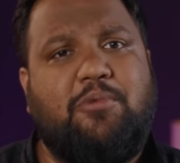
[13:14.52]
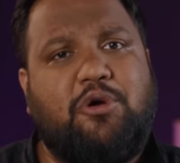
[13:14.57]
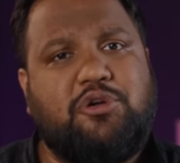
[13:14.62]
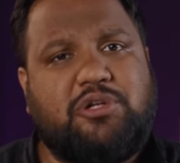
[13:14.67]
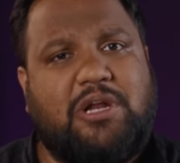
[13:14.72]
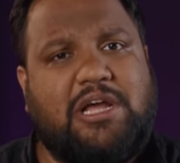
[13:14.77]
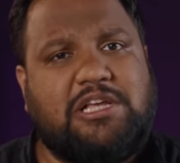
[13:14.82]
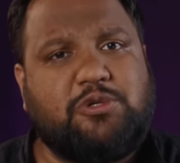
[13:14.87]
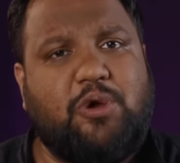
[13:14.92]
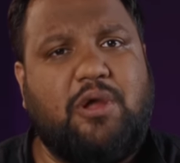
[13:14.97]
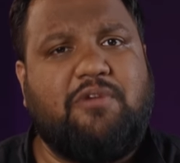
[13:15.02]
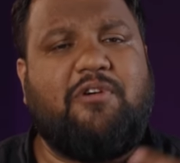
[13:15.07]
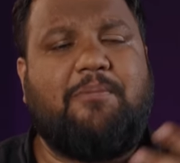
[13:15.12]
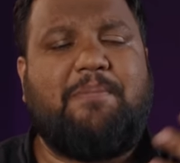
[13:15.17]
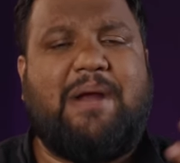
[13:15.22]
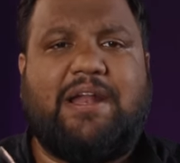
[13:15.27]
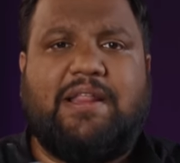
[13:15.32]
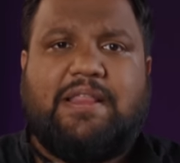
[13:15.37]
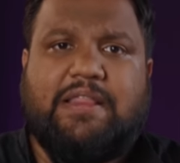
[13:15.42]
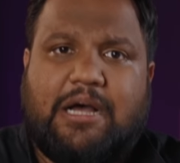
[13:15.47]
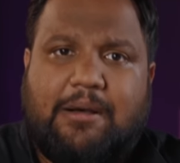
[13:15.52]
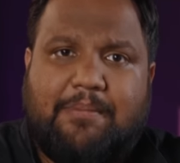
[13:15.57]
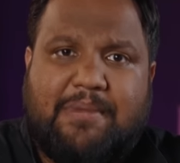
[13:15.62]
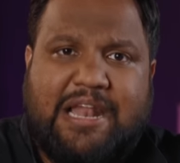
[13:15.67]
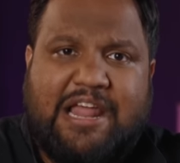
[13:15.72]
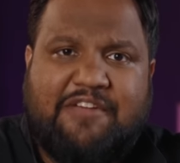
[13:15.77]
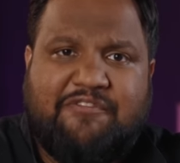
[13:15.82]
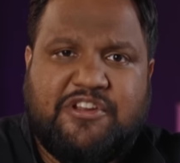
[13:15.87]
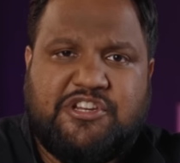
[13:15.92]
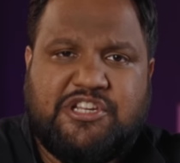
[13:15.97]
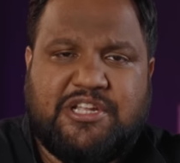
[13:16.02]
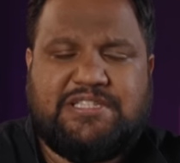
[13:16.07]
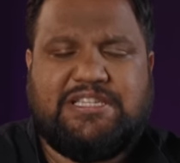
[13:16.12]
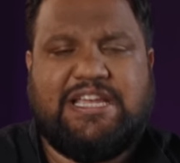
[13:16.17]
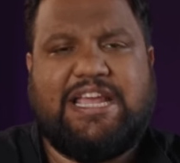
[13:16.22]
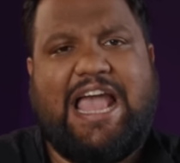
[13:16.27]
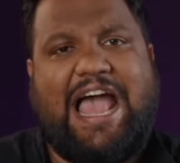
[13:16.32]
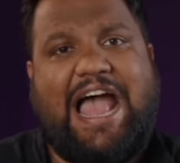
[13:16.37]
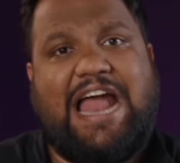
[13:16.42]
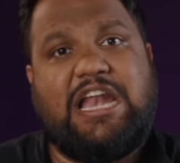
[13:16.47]
Motorola is going for better thermal
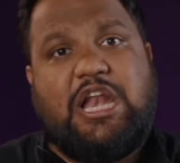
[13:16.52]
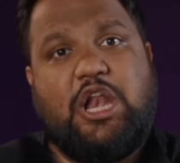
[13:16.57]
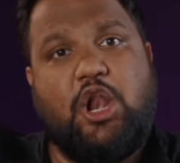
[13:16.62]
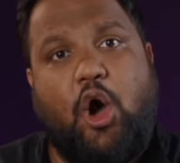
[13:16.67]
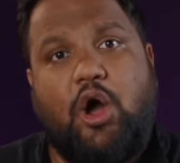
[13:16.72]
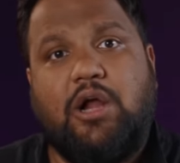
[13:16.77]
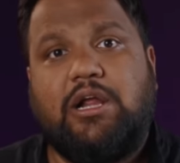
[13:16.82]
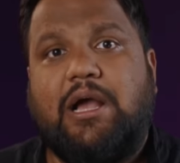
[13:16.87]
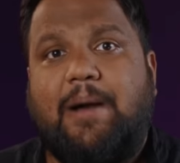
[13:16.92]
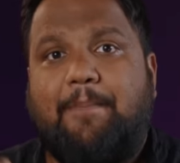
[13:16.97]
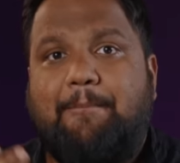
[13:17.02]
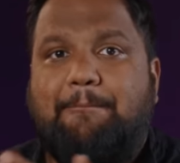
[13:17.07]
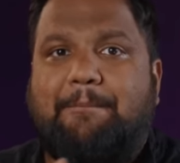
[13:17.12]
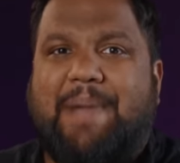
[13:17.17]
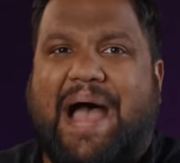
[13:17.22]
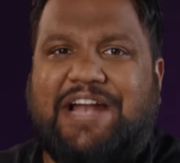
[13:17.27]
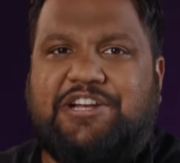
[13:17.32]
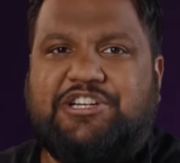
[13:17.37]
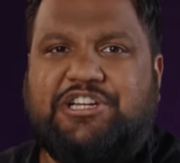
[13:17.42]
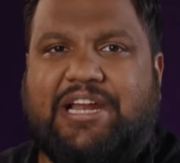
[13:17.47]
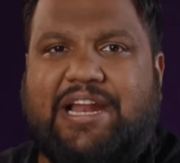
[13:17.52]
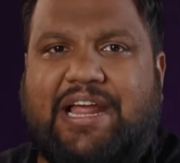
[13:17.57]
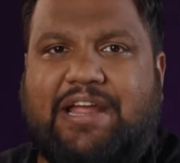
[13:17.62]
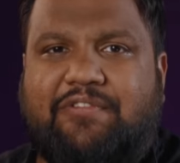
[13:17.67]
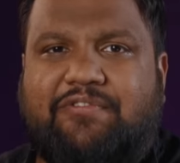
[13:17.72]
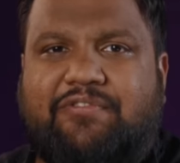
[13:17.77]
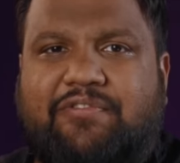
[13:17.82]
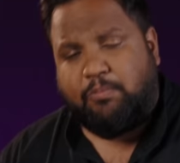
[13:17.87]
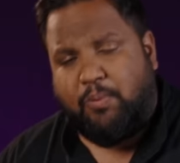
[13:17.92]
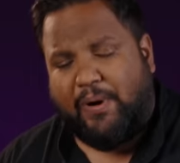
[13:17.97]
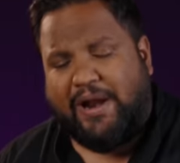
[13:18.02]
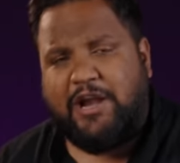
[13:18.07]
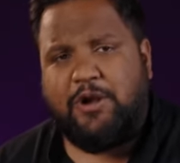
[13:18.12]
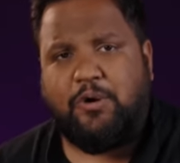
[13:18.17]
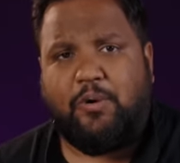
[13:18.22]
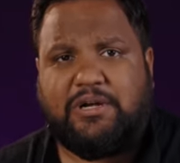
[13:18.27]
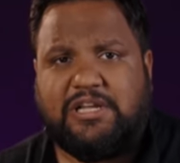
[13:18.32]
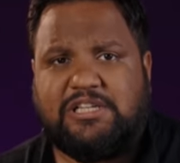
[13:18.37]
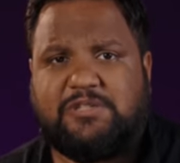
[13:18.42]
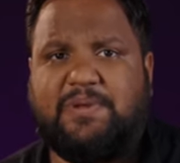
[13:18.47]
efficiency and longer battery life. What I
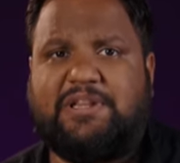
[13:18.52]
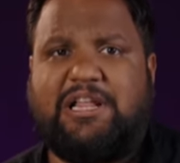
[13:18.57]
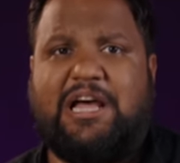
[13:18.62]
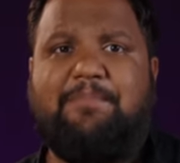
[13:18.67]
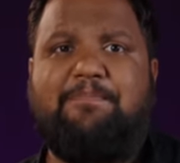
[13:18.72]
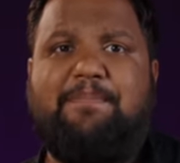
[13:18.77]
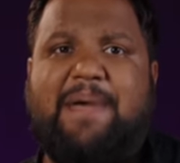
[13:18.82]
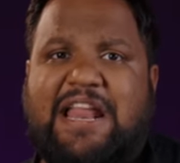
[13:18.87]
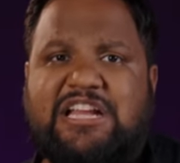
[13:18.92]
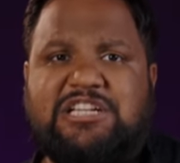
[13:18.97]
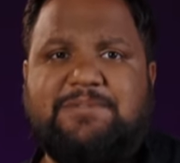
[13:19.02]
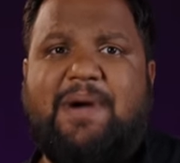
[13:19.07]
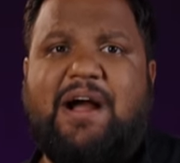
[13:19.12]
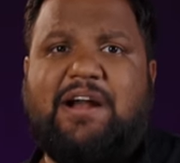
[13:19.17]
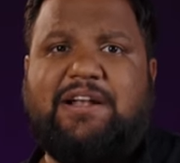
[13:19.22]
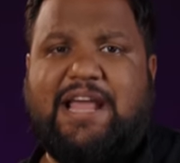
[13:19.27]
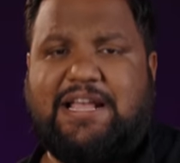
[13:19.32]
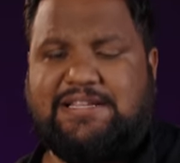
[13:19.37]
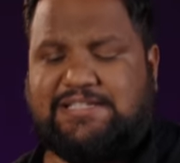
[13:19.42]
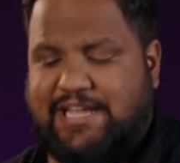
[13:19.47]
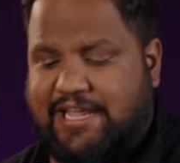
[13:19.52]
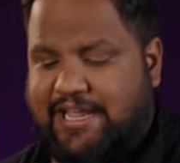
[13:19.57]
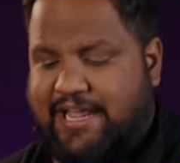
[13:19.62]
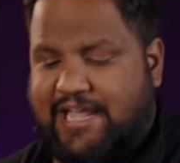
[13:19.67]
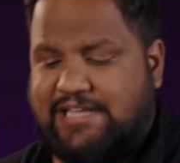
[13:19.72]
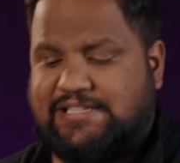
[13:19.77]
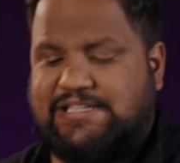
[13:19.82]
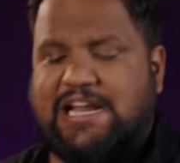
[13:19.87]
noticed with our benchmark testing is